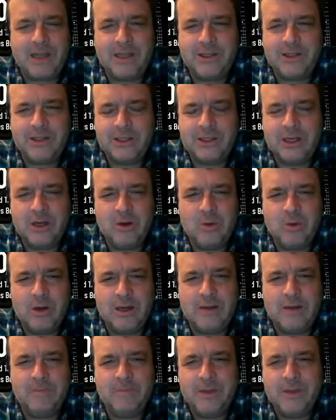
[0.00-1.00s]
And so,
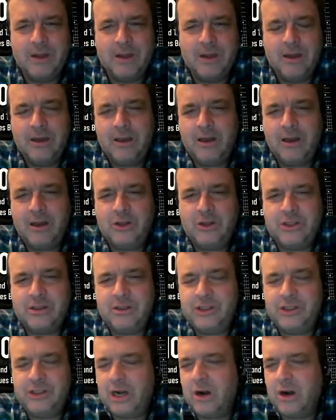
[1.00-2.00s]
um, you know,
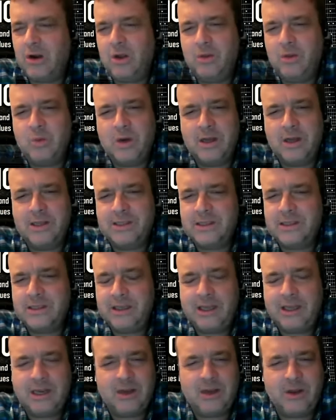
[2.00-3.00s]
Gerald was,
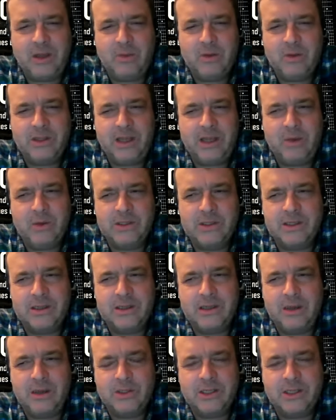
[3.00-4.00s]
you know, he was he was a
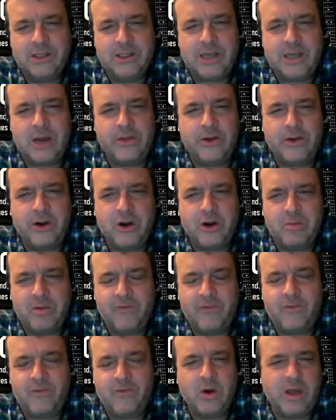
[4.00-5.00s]
he was a Southerner
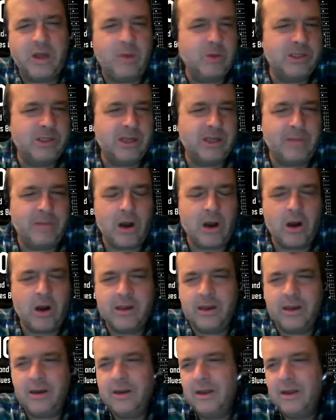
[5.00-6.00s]
before he was an
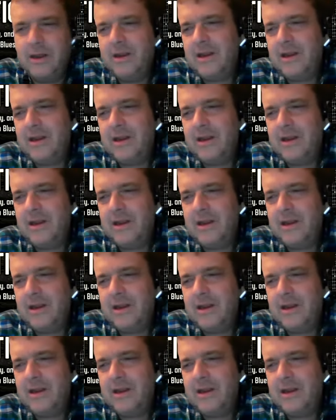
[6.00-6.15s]
American,